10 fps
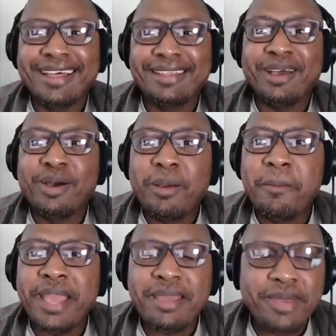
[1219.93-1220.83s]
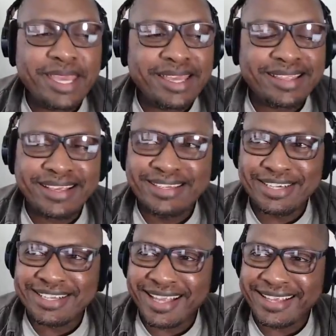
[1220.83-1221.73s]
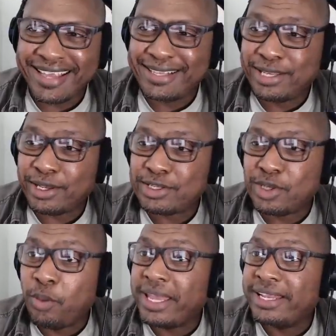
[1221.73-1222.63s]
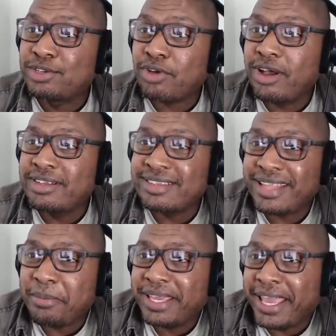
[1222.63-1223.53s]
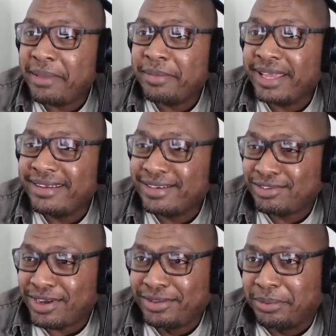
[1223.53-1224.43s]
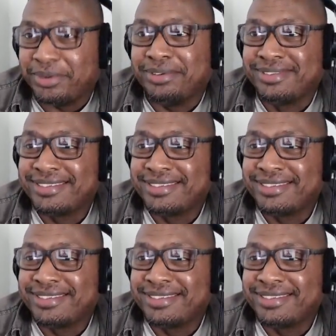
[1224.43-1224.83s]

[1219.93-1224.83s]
No, maybe it's just like they took so many drugs that they became indestructible.